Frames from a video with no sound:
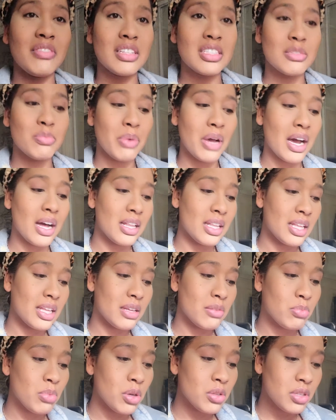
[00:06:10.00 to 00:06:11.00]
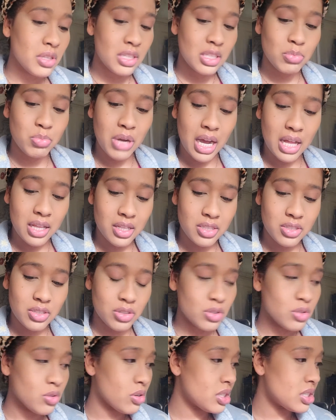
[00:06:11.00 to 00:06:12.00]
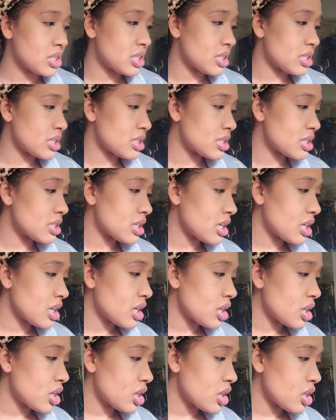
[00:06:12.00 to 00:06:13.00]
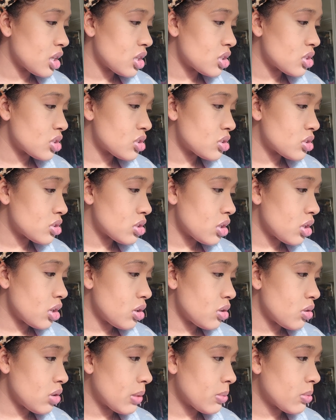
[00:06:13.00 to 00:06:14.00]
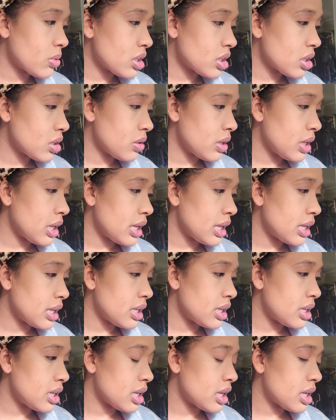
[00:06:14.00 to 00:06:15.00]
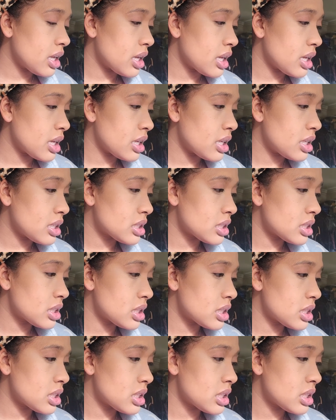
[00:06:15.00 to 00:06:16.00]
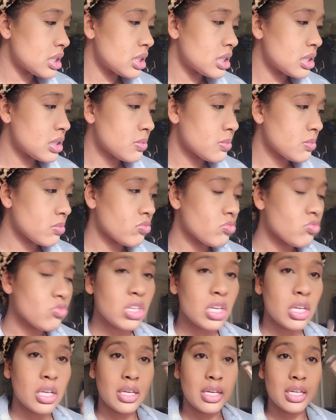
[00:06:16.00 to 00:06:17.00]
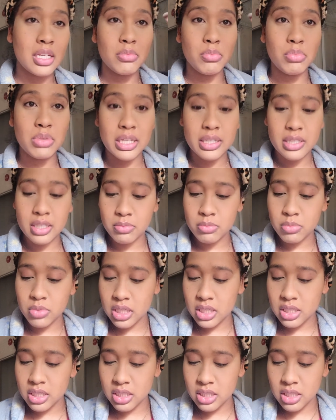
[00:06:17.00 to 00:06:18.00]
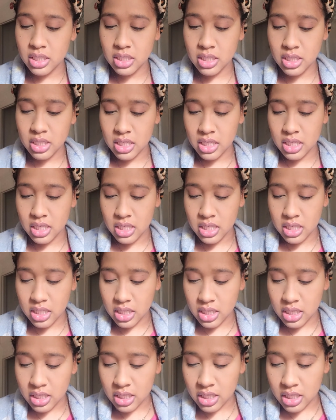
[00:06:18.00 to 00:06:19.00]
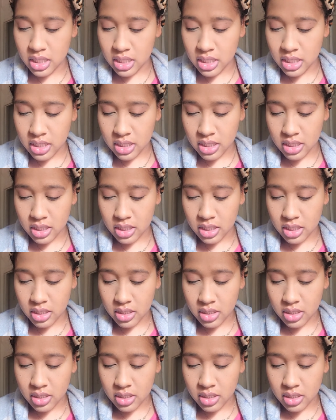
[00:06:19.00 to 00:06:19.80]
this palette. Both of these palettes are gorgeous. So I'm going to go ahead and get a blending brush and